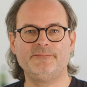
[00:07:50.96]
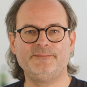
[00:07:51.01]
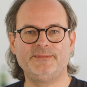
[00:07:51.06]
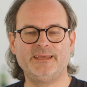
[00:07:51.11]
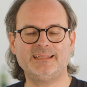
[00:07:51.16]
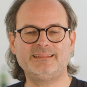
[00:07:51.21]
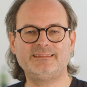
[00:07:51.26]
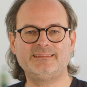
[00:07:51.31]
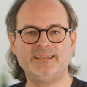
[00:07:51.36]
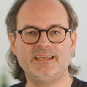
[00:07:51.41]

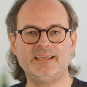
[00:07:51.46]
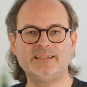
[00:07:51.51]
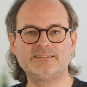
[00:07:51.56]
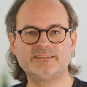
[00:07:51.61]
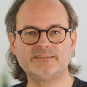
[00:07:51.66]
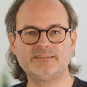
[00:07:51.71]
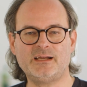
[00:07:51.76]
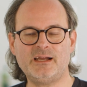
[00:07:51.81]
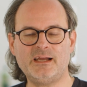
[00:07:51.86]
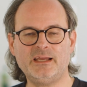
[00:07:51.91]
That takes
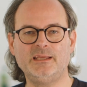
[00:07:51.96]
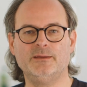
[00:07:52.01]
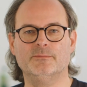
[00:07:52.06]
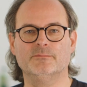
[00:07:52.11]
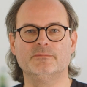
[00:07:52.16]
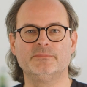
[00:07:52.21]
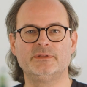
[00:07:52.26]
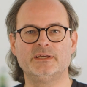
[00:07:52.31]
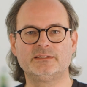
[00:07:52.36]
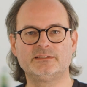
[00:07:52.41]

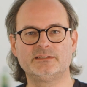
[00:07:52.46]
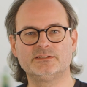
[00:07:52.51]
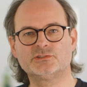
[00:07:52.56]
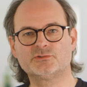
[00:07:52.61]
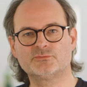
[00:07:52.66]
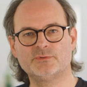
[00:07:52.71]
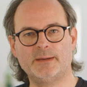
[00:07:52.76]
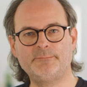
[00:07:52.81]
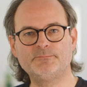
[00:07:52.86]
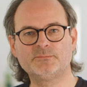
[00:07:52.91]
time, that
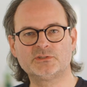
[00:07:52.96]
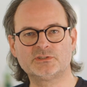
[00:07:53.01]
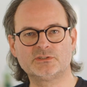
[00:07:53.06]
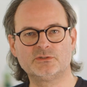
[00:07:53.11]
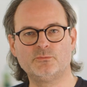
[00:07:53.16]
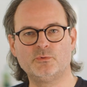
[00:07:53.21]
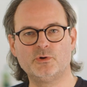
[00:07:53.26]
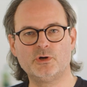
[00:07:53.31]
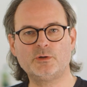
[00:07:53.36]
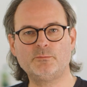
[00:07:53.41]
disrupts the
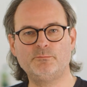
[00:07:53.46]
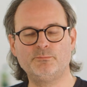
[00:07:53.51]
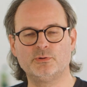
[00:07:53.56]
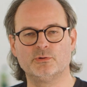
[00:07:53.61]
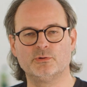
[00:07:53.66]
work